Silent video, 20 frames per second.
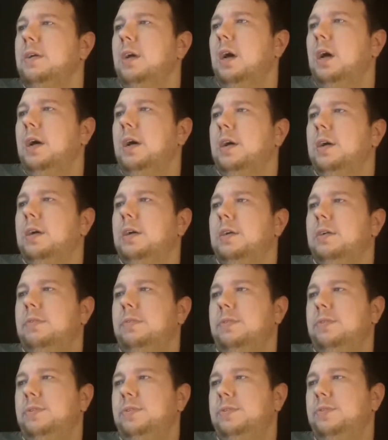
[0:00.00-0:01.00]

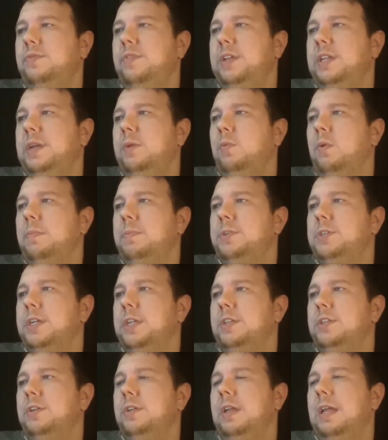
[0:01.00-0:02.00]

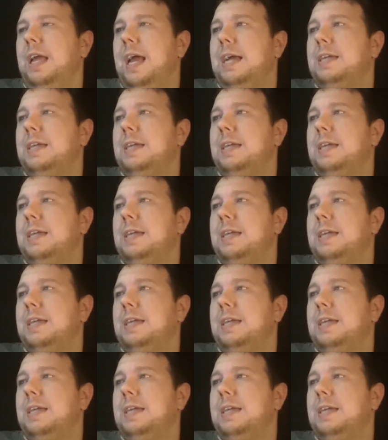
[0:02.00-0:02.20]
51%.